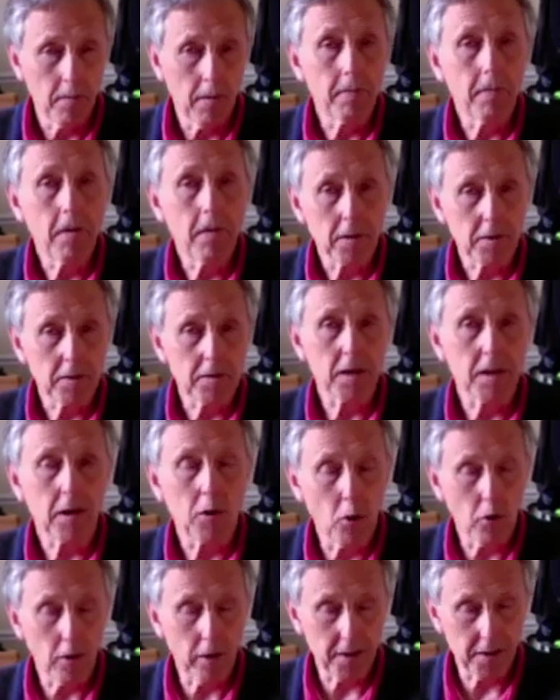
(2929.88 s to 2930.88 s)
focusing
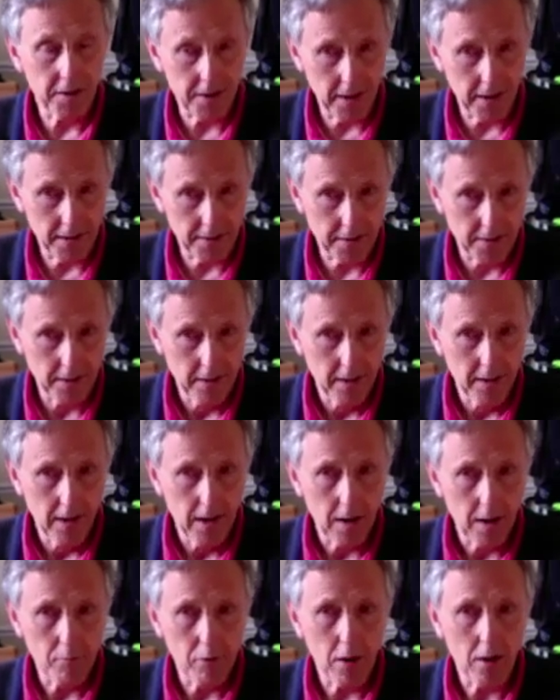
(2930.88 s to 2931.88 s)
oriented
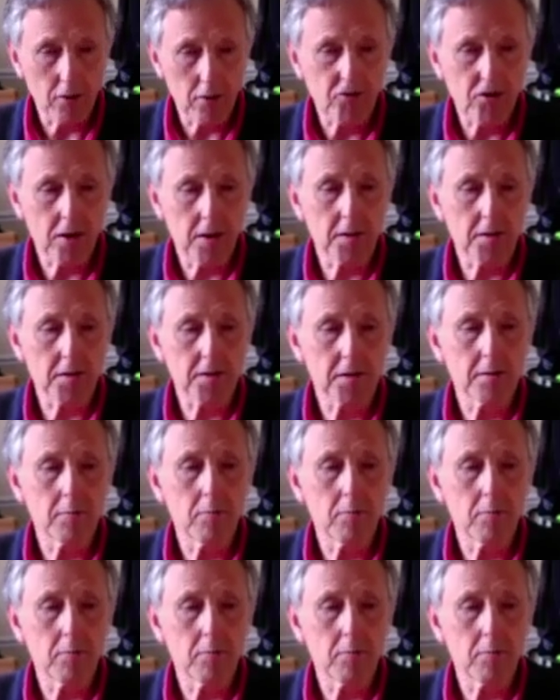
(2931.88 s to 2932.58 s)
approaches,